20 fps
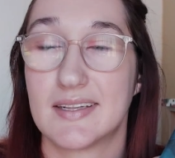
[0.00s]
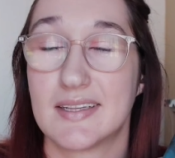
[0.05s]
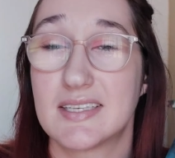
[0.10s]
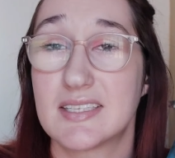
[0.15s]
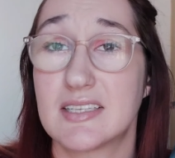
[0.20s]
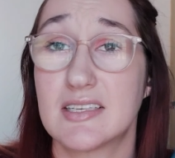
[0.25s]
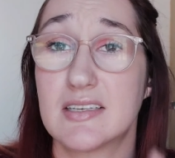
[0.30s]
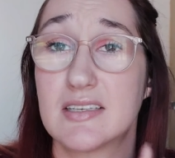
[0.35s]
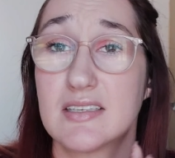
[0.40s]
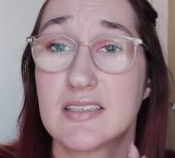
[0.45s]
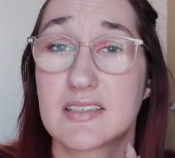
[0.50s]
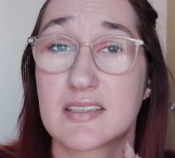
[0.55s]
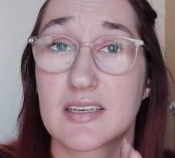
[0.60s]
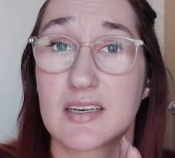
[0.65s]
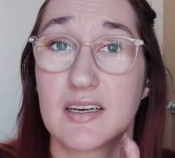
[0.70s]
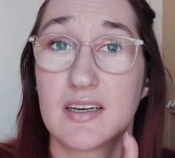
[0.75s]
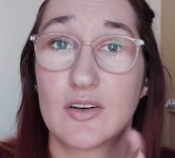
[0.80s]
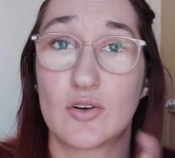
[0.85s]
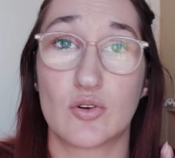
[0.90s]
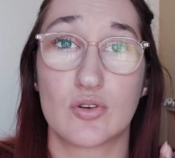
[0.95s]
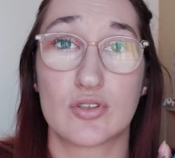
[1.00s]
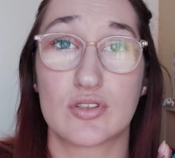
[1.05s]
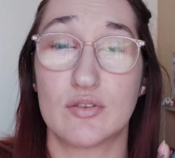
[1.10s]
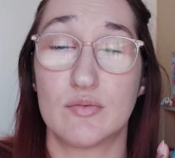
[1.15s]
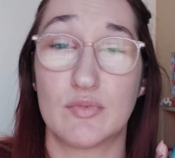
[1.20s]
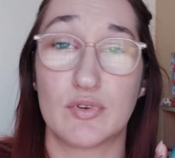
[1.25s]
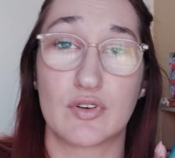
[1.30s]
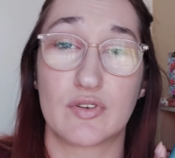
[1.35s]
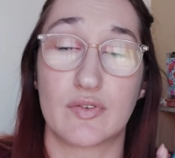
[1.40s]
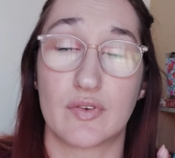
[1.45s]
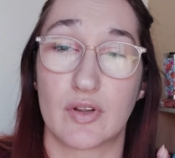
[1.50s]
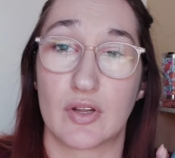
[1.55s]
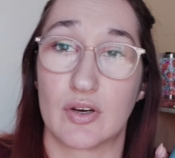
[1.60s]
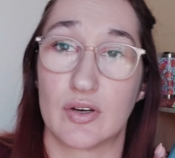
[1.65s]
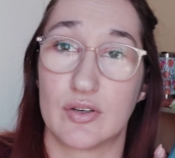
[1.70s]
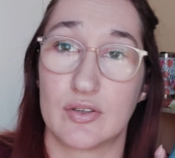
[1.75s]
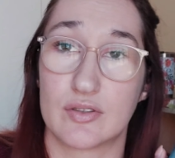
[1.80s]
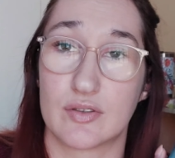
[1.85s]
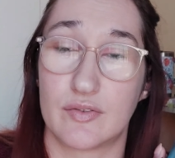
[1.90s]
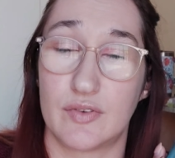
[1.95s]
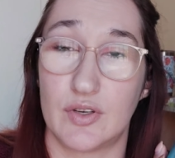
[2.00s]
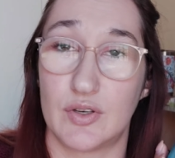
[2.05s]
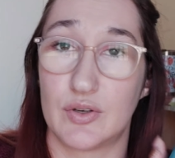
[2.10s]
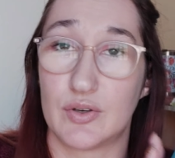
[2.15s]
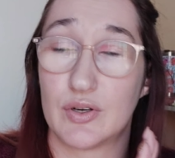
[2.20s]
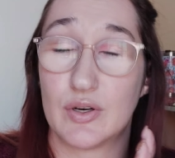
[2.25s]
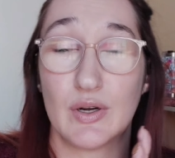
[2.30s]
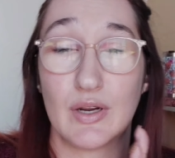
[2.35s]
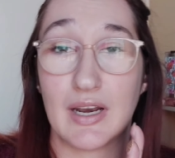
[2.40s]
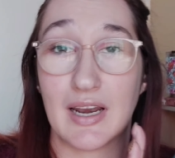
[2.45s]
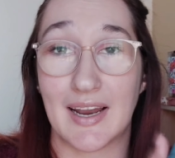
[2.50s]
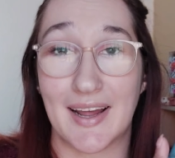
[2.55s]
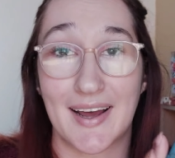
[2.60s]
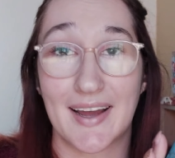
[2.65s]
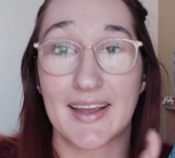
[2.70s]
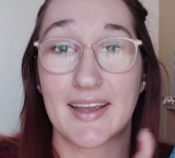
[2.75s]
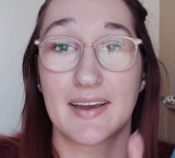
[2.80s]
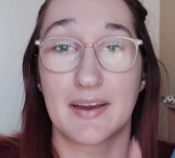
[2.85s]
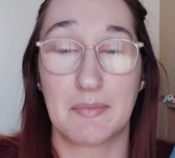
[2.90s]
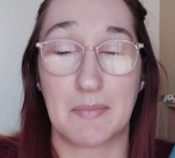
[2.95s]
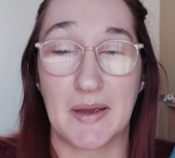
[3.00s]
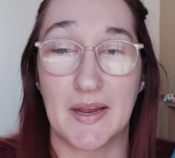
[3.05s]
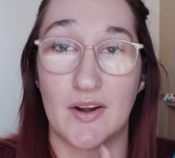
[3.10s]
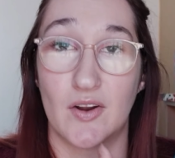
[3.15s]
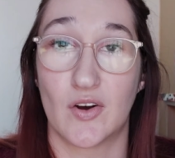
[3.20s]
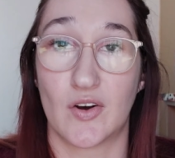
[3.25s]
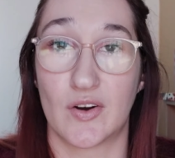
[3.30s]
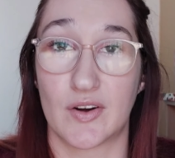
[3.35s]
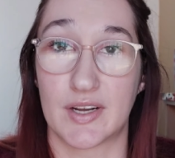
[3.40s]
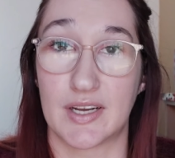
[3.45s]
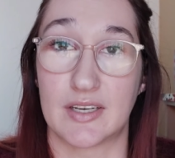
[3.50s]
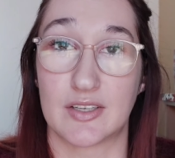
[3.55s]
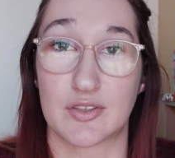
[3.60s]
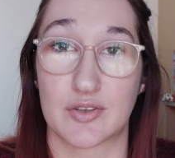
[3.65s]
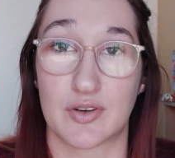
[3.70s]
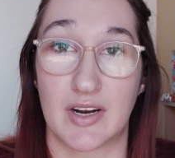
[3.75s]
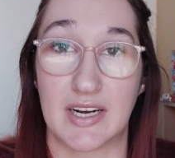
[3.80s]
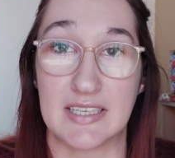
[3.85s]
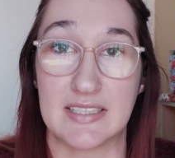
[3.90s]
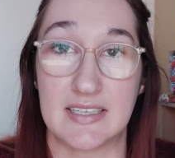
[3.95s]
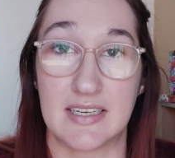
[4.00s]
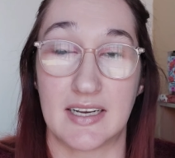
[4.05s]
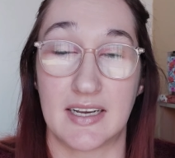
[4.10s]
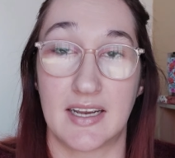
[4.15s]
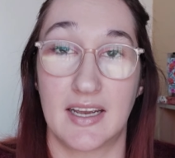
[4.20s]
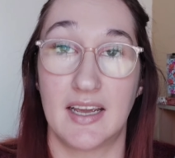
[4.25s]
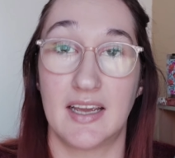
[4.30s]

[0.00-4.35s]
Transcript: This is an awesome book for those of you who like Amanda Hocking's writing.